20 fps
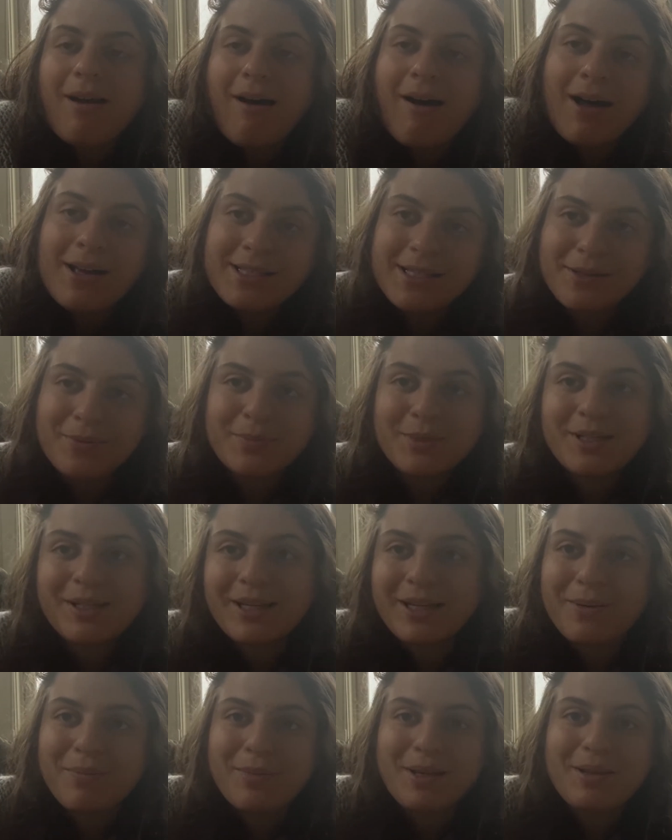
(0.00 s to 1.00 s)
awesome to
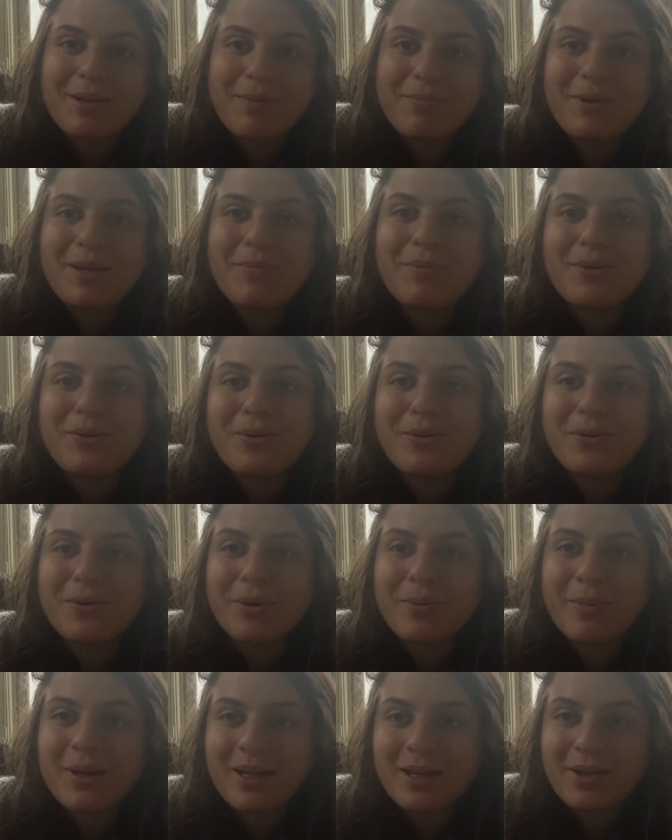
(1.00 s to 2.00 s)
meet the people who are
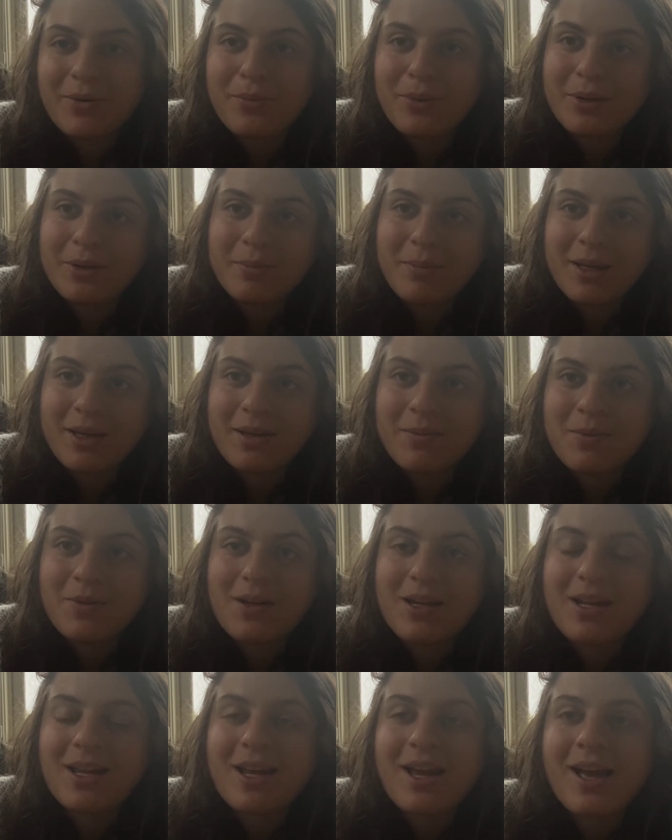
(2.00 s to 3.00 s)
making wool in my community.